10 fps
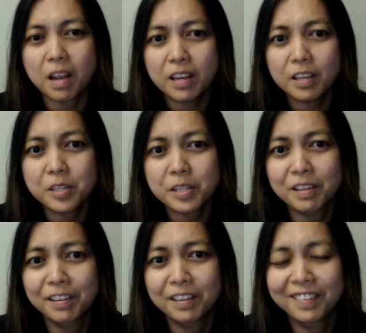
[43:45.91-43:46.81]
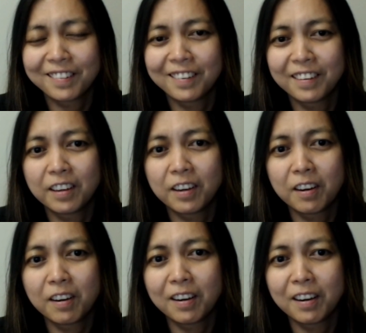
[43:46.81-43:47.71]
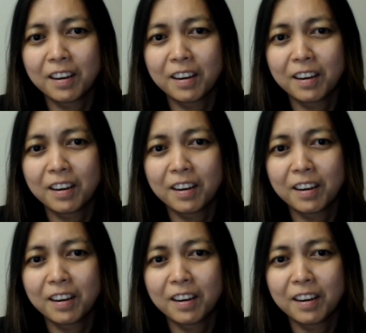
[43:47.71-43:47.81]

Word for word: And she sends me a message, I'm